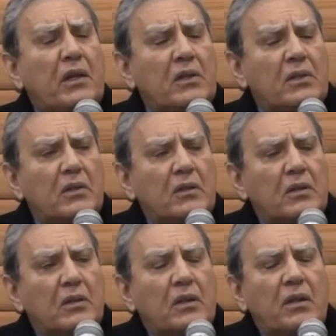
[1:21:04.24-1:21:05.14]
it's very
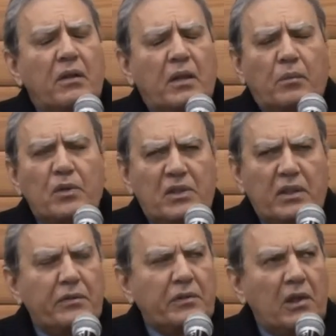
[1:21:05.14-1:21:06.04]
difficult,
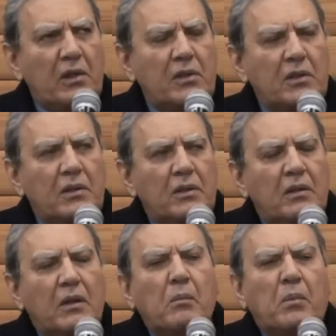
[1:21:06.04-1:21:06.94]
the most
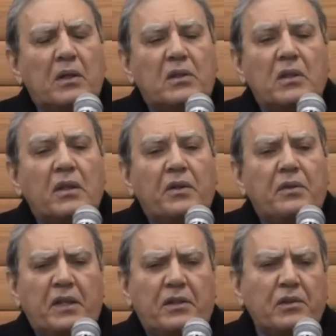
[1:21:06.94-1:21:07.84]
difficult,
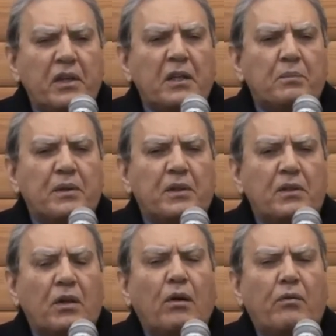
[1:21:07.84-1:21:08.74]
but the
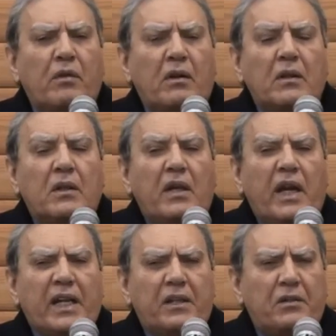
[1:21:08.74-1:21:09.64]
treatment
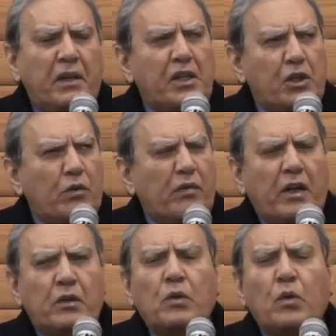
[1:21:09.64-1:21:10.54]
of
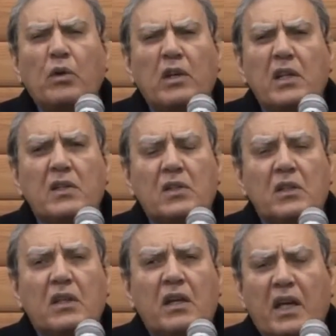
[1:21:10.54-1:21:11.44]
addiction
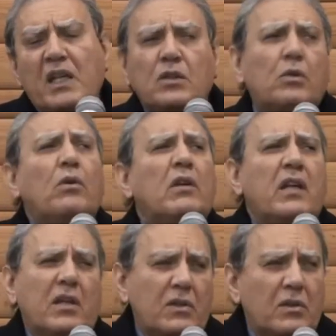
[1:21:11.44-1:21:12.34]
and holiness
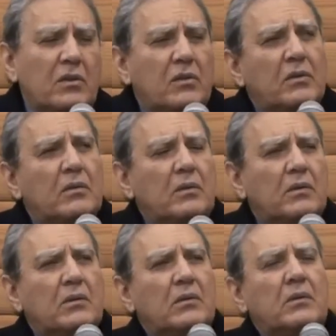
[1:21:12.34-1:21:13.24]
is
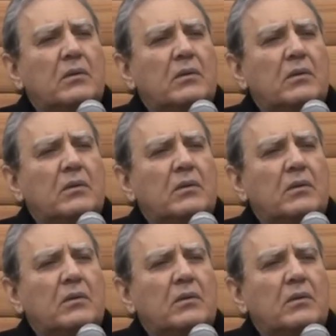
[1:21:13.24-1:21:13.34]
holiness.